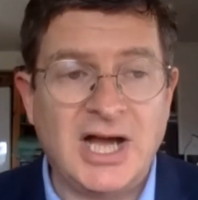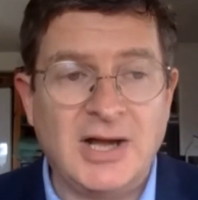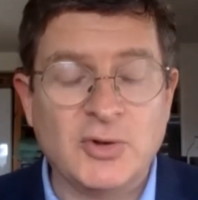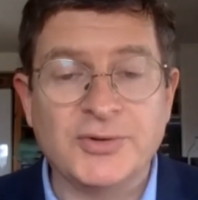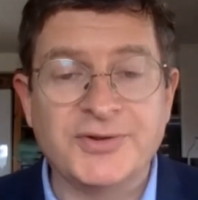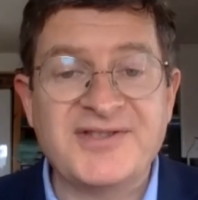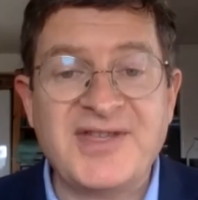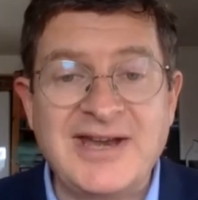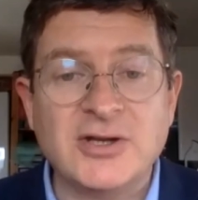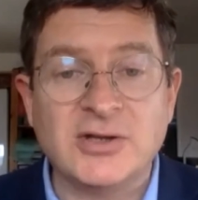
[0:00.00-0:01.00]
called
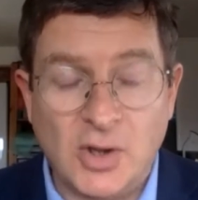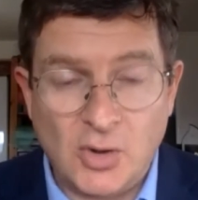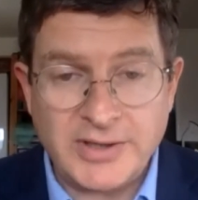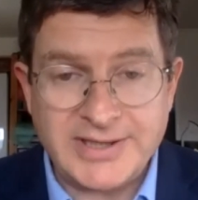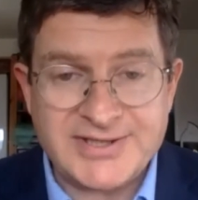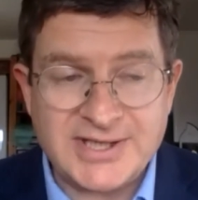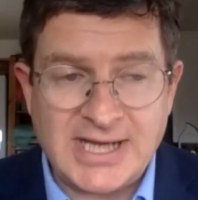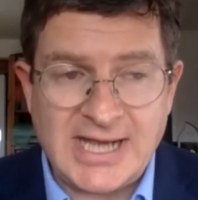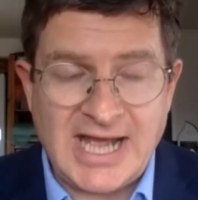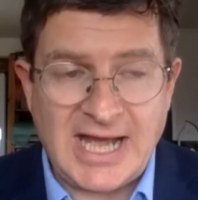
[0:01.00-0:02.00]
Nathaniel Lloyd,
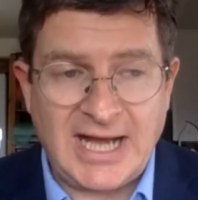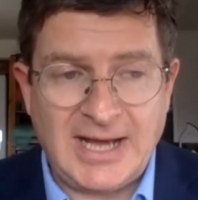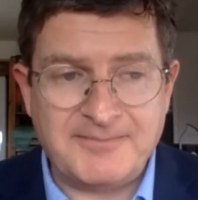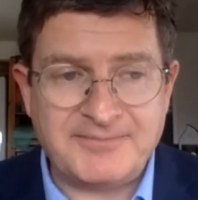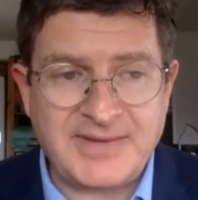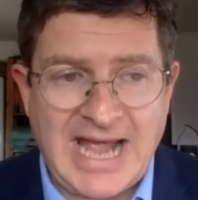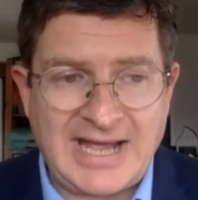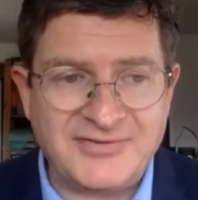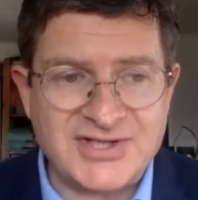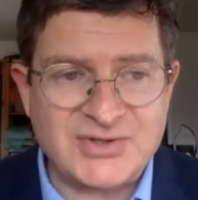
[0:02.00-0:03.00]

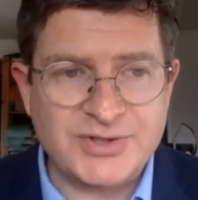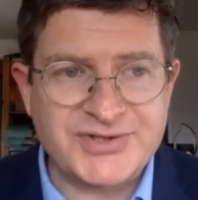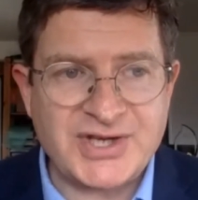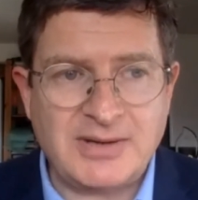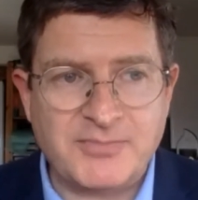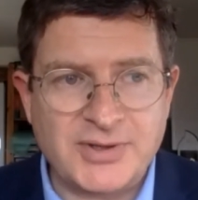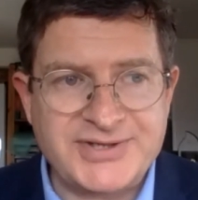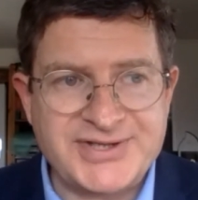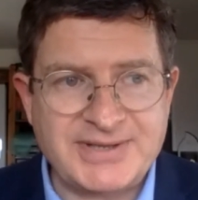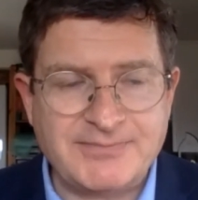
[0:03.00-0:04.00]
and this was a
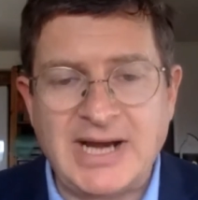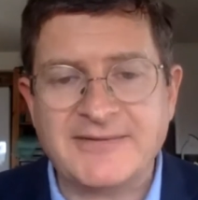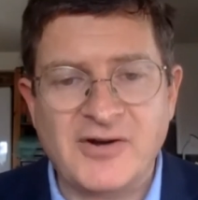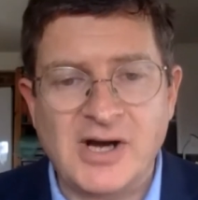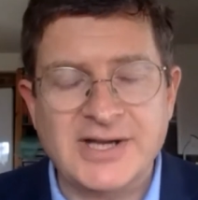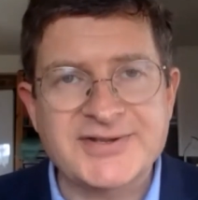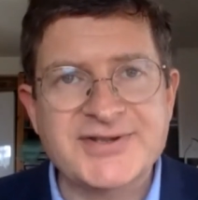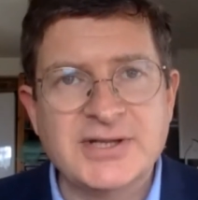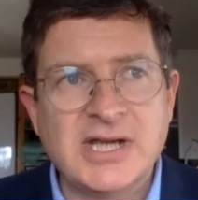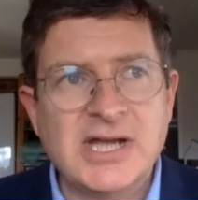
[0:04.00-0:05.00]
printers in
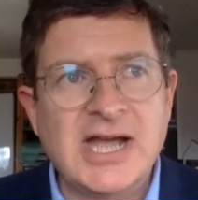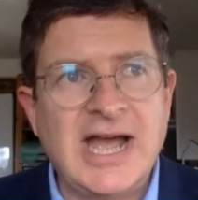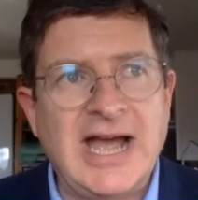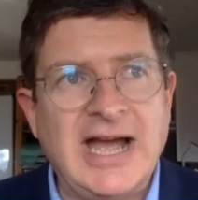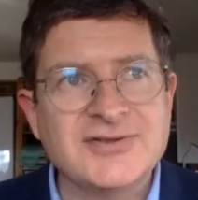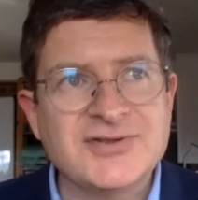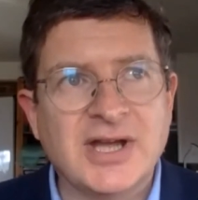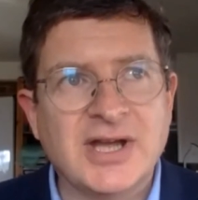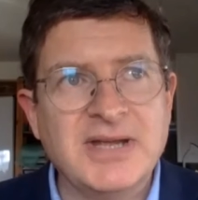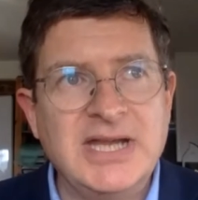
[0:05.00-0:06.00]
Blackfriars. And
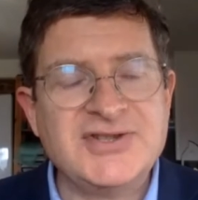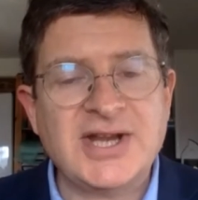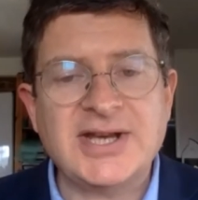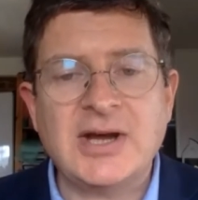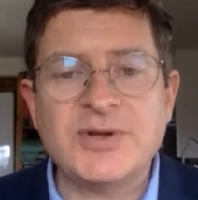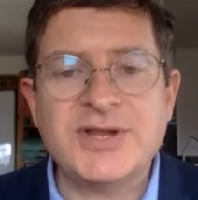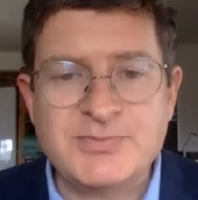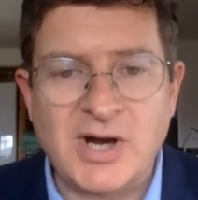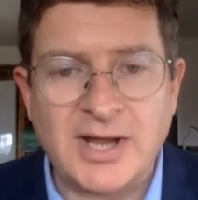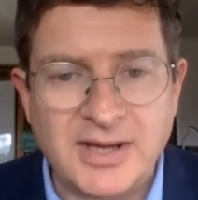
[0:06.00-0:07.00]
he set it up with his
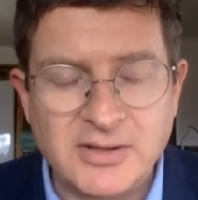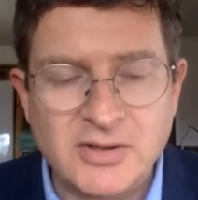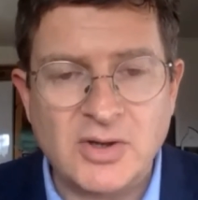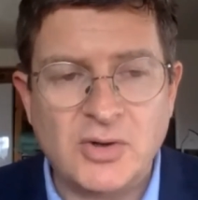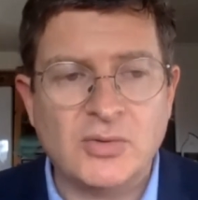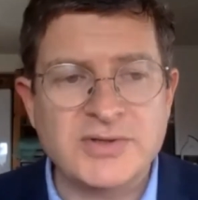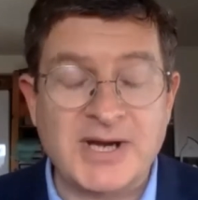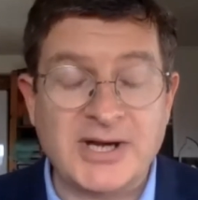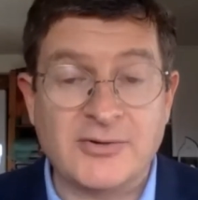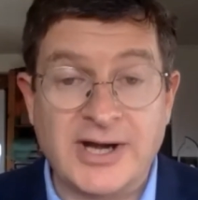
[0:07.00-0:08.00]
brother, who was
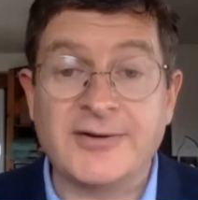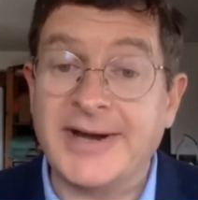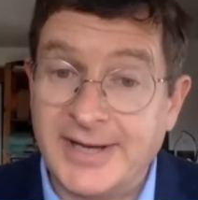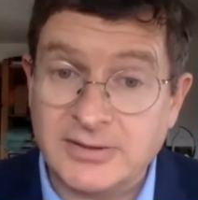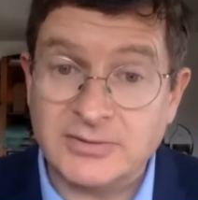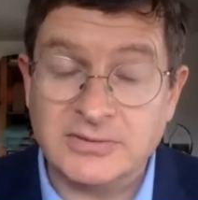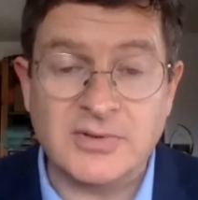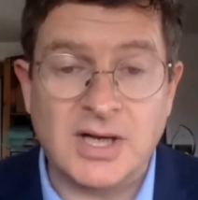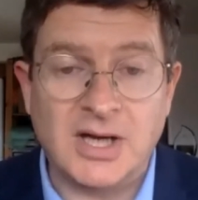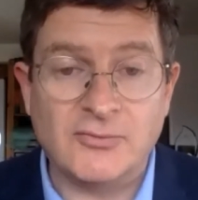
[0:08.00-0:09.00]
my great uncle,
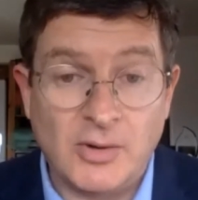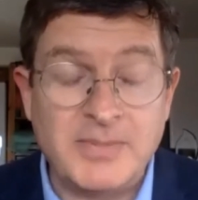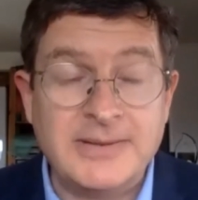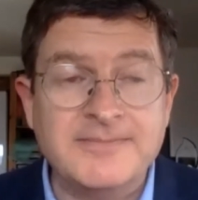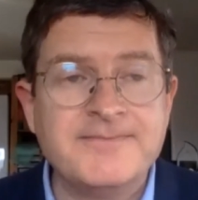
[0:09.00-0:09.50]
Robin.